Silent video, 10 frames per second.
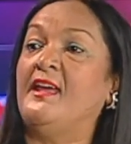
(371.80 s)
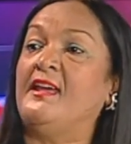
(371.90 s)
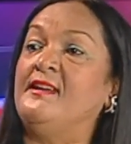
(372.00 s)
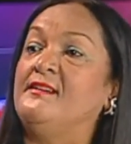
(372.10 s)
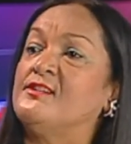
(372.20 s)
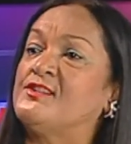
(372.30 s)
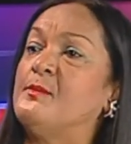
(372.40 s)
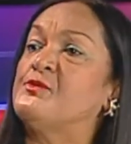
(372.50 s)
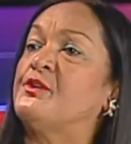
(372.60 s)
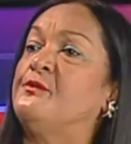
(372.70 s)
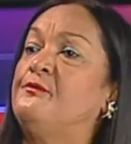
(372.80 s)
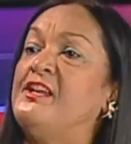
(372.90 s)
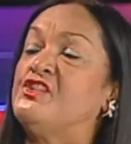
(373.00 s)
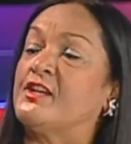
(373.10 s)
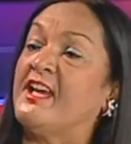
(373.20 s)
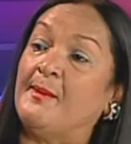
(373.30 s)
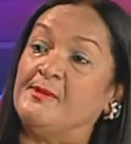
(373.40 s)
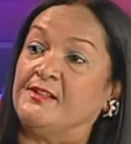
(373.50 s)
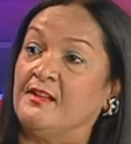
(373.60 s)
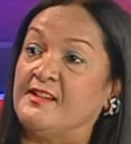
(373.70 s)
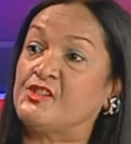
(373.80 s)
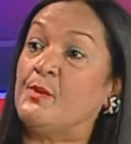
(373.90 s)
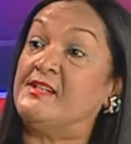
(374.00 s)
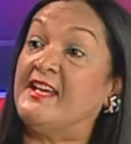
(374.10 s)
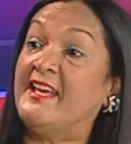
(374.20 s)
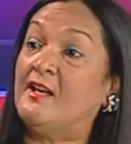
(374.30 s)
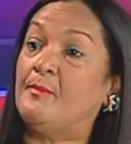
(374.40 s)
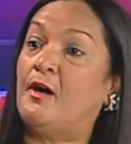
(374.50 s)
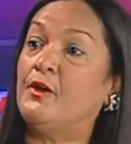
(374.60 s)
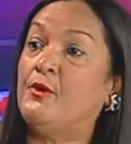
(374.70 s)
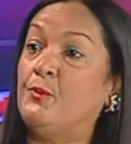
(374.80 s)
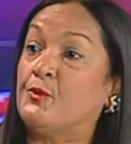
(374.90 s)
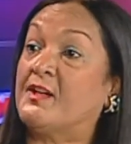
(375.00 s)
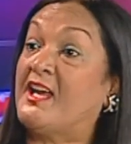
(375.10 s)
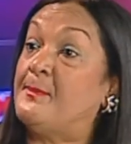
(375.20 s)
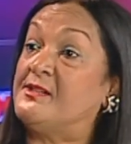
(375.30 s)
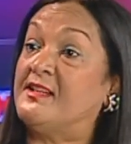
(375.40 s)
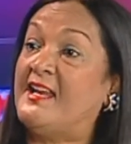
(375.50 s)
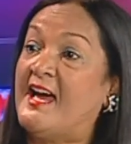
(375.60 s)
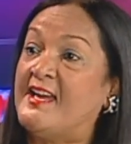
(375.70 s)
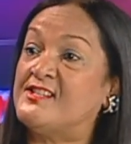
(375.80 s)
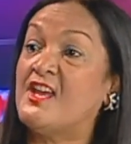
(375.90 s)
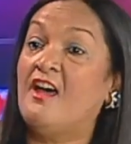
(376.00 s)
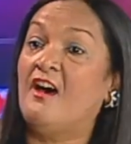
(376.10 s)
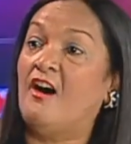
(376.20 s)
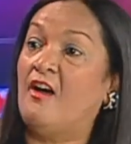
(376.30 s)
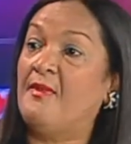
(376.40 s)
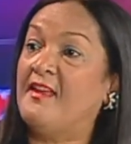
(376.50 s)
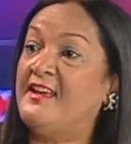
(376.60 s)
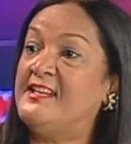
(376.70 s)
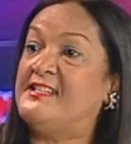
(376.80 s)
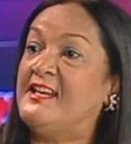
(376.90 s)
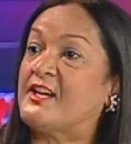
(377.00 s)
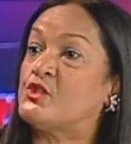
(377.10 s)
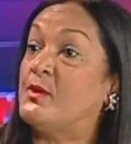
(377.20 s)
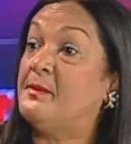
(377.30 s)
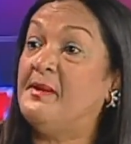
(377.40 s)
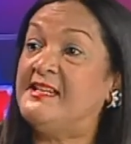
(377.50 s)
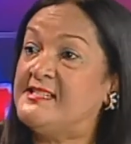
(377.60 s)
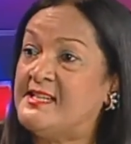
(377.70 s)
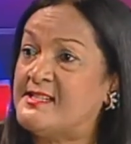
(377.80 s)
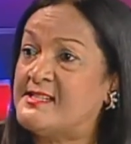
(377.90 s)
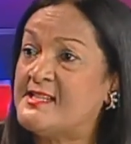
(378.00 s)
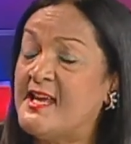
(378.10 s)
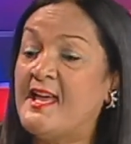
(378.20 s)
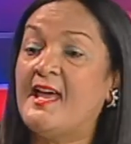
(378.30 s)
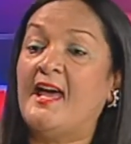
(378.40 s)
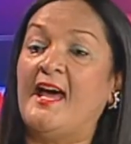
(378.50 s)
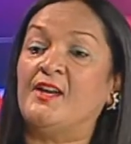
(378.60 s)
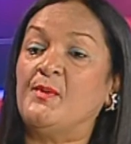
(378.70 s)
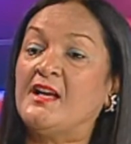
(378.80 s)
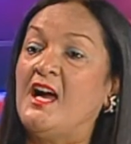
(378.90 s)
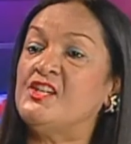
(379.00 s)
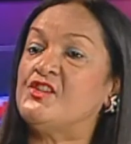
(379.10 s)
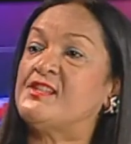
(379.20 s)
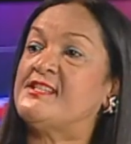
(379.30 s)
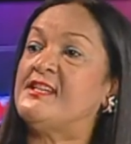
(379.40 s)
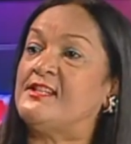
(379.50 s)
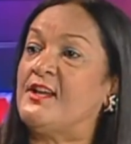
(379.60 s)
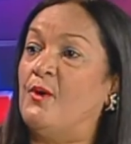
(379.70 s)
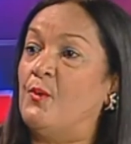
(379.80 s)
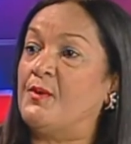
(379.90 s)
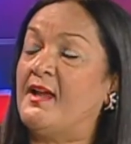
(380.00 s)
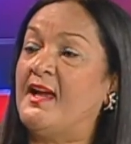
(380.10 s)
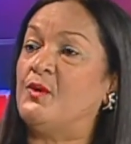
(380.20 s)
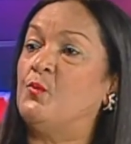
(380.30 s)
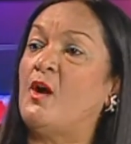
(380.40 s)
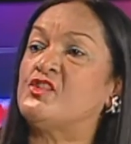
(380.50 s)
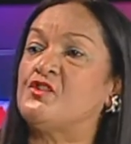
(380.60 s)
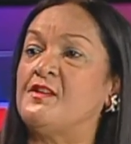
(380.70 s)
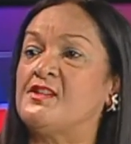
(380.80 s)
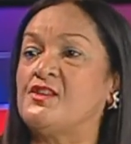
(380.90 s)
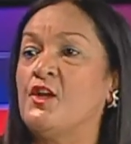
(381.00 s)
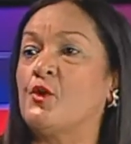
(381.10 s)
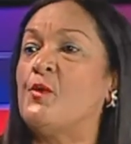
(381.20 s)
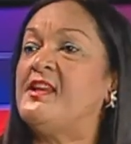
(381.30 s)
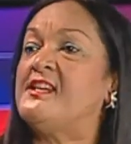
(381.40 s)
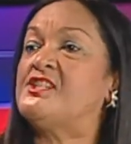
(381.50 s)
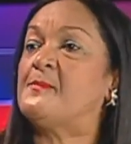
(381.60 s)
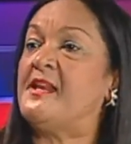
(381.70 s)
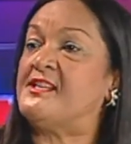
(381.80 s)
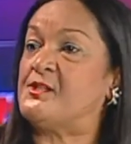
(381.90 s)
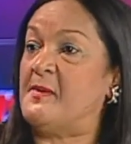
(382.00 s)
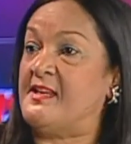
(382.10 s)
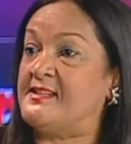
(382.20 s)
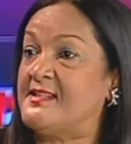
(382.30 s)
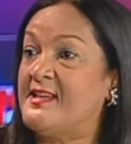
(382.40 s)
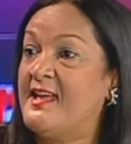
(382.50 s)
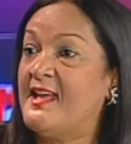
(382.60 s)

in some sort of venture capital that's going to help our youth to capitalize on their intellectual abilities. And we can't just sit down and watch this great displacement.